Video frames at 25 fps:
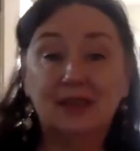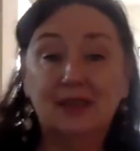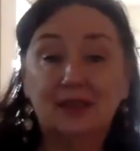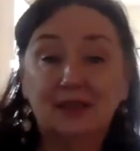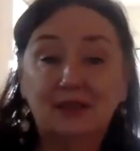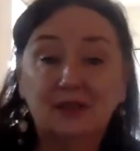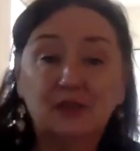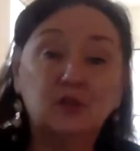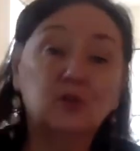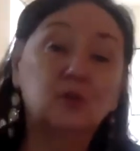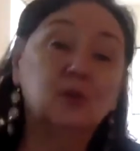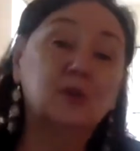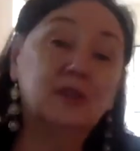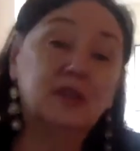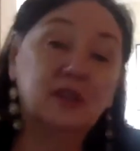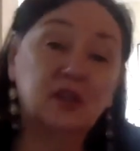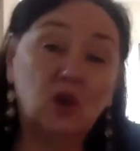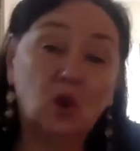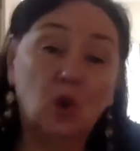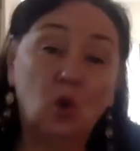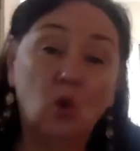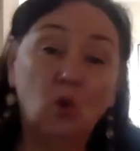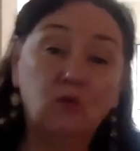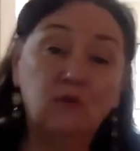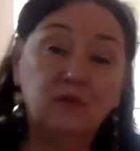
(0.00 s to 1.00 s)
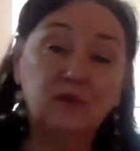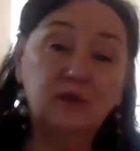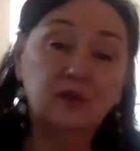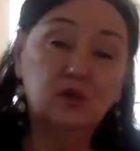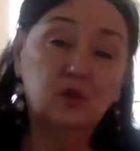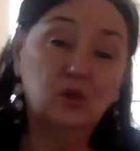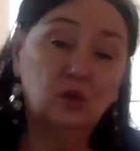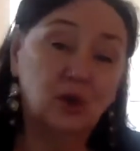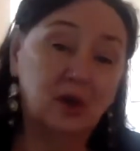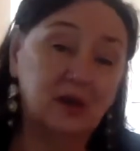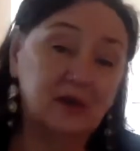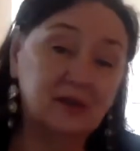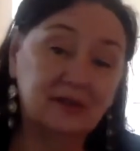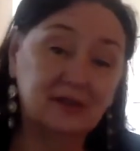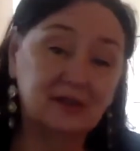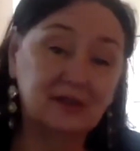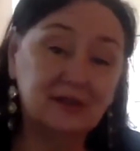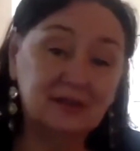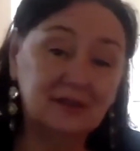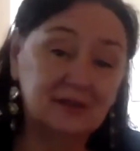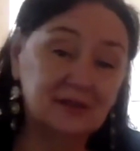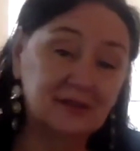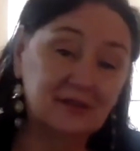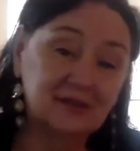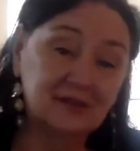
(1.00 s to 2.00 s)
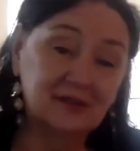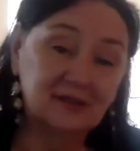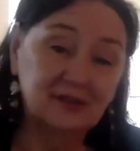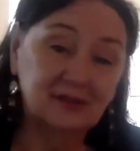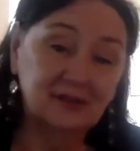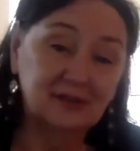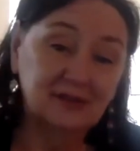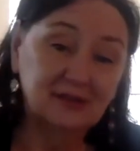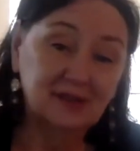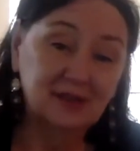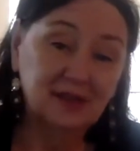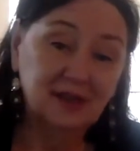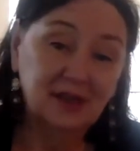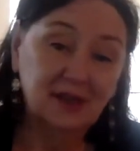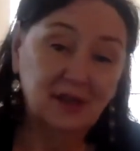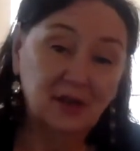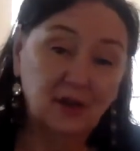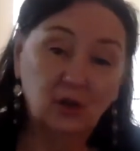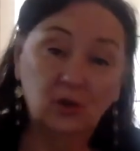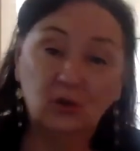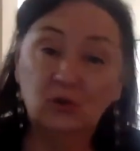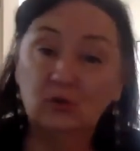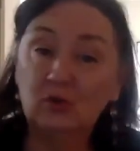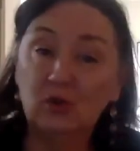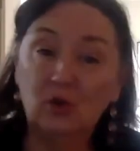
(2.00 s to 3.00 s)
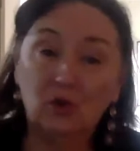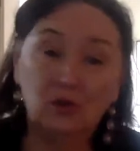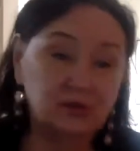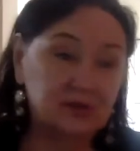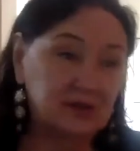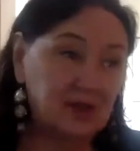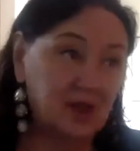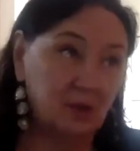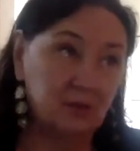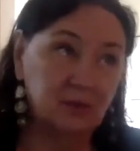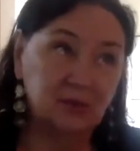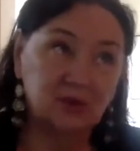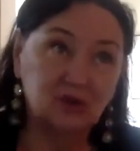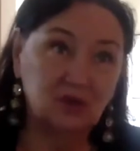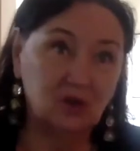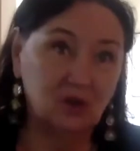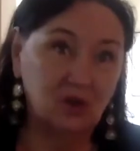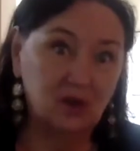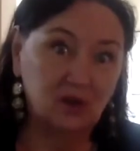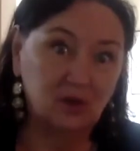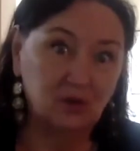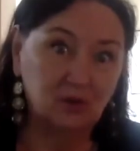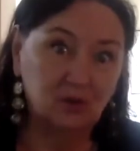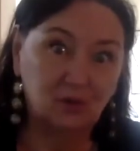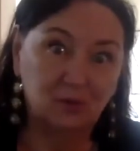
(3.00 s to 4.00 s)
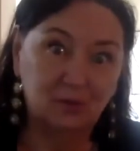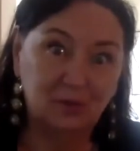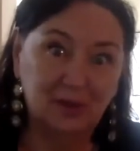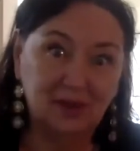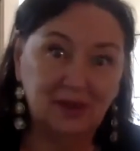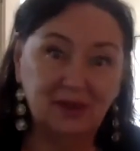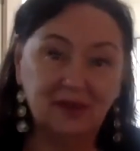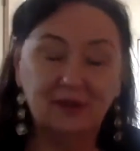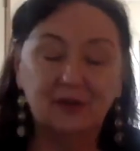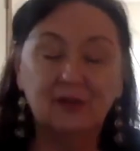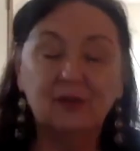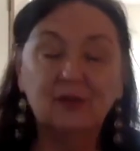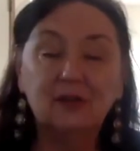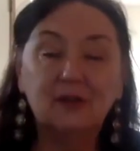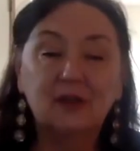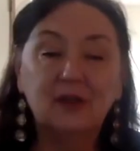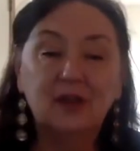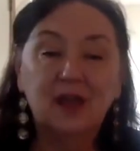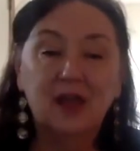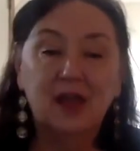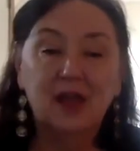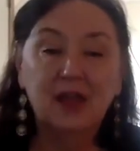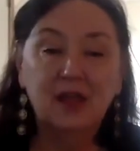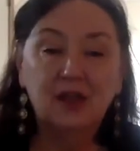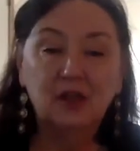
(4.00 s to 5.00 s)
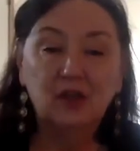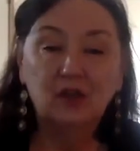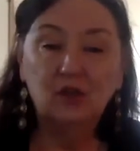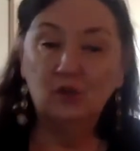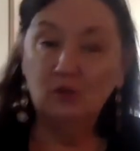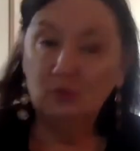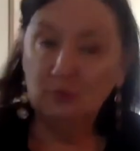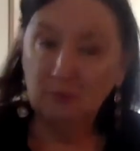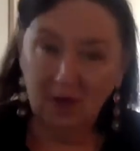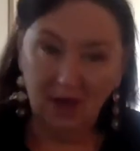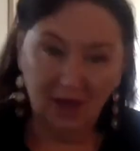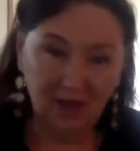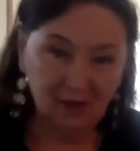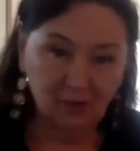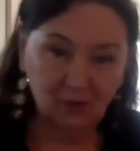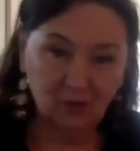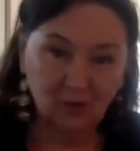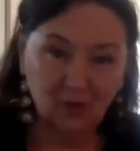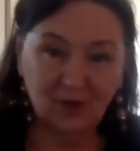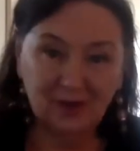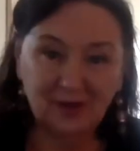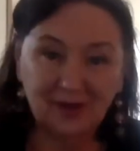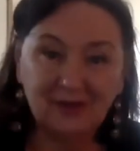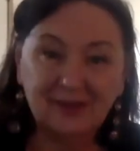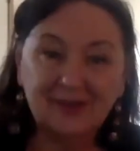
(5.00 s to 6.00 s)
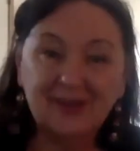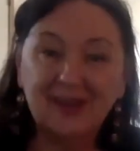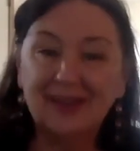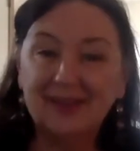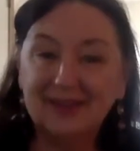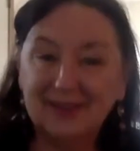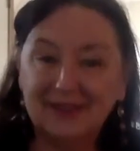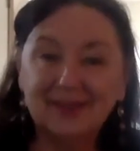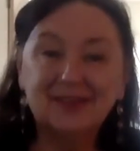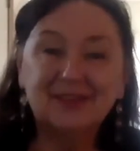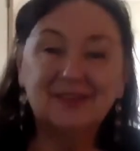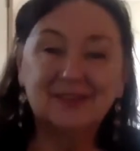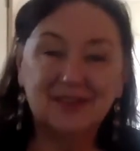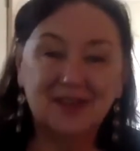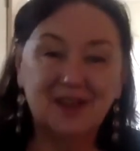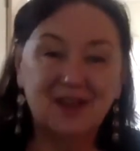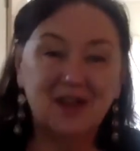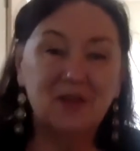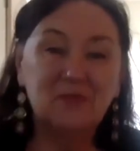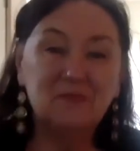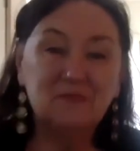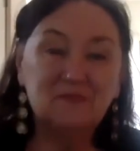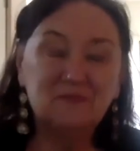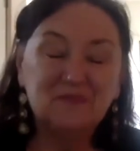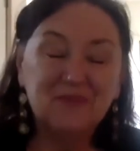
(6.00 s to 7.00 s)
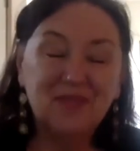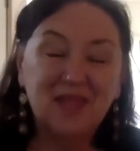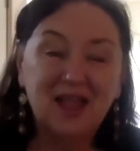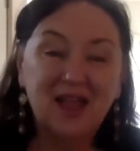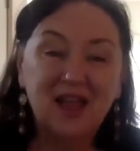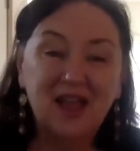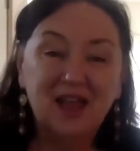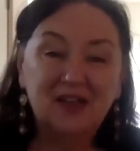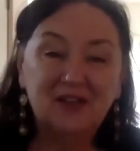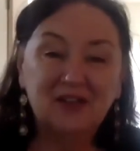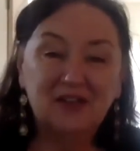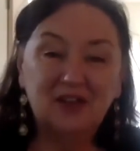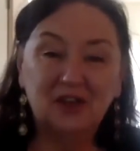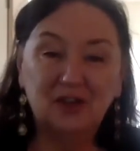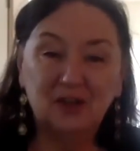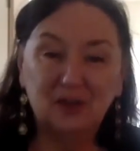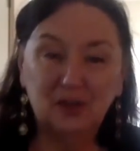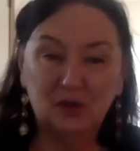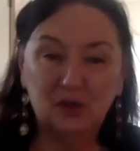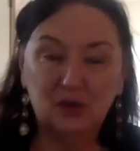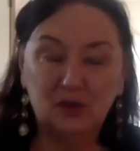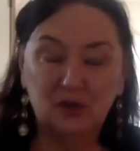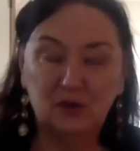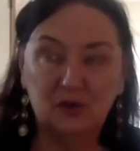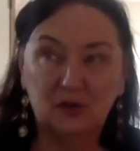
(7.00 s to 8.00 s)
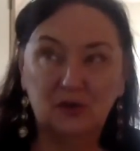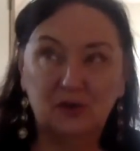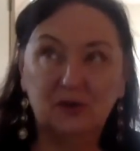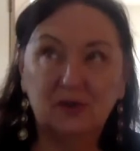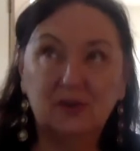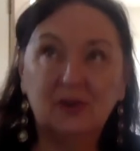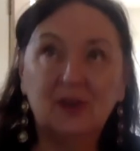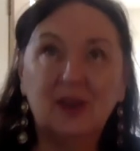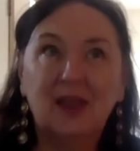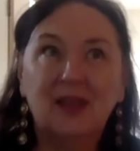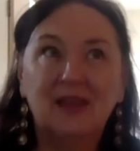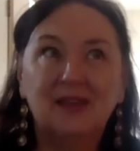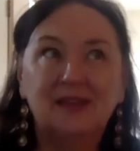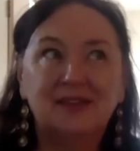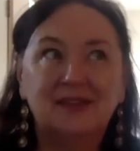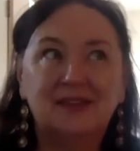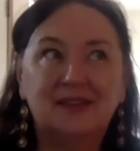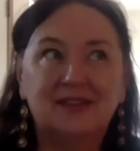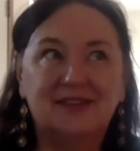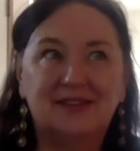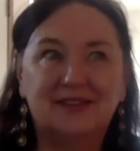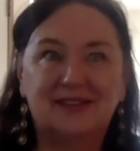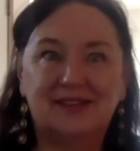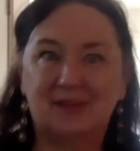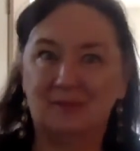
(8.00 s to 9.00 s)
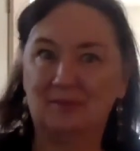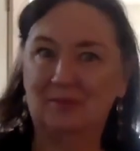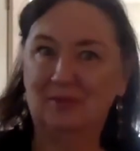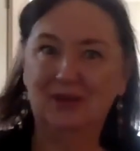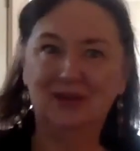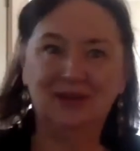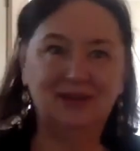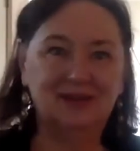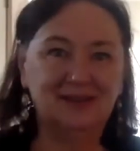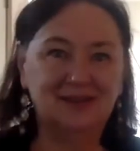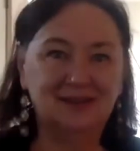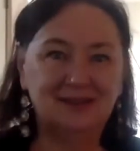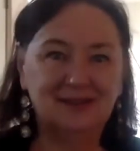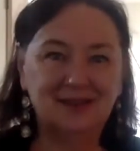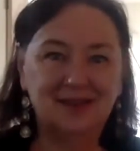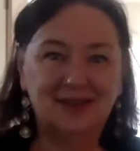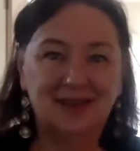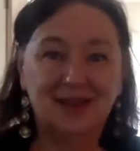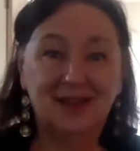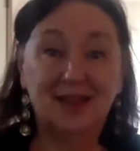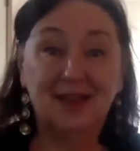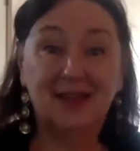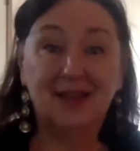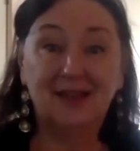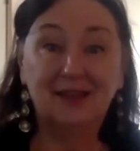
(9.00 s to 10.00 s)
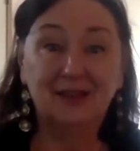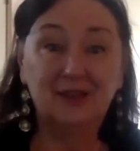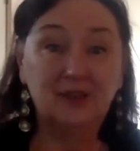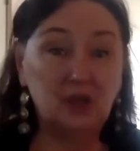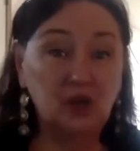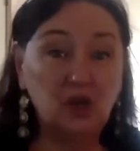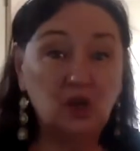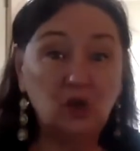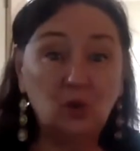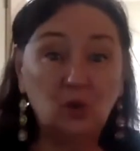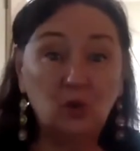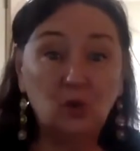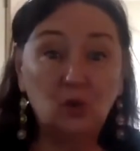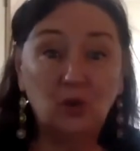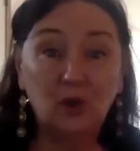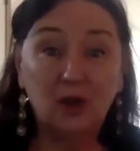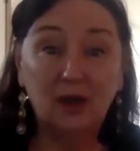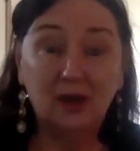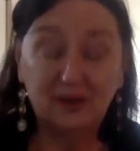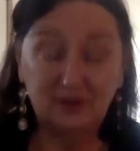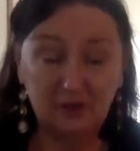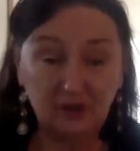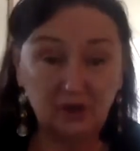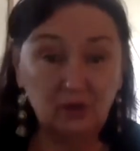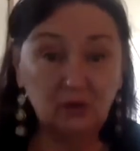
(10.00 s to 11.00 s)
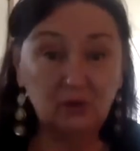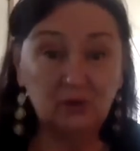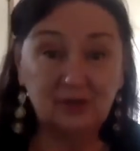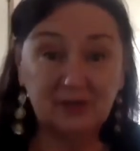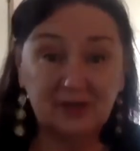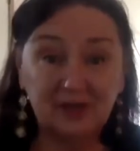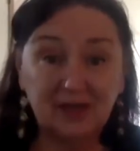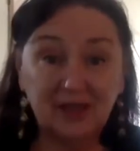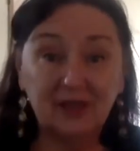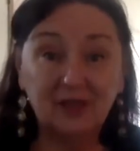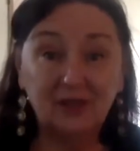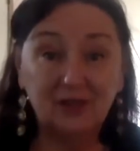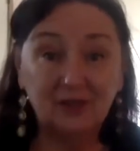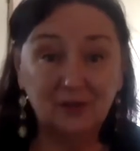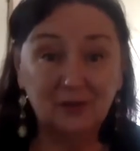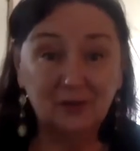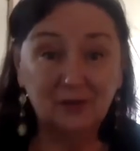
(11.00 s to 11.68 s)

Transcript: during the COVID crisis, who knows how much longer we'll be here, you might want to take this time to learn something new, a new skill.